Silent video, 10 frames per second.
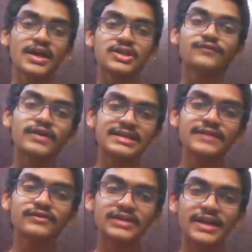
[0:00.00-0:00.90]
So firstly,
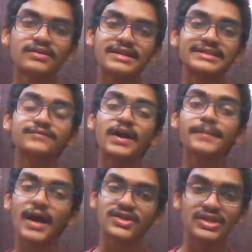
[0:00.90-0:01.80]
if we try to understand why
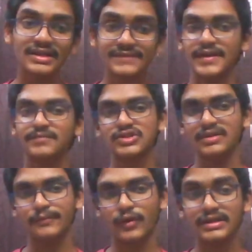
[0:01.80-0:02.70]
power sharing is very much
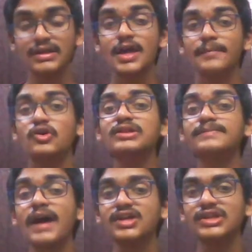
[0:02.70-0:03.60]
important, because
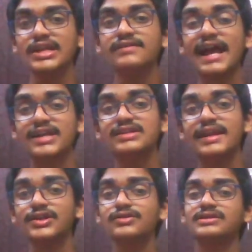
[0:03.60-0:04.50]
power sharing will actually
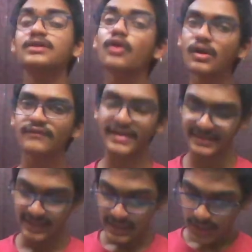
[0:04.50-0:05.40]
reduce the
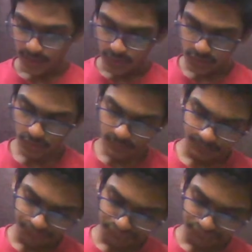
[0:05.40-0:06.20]
conflicts. So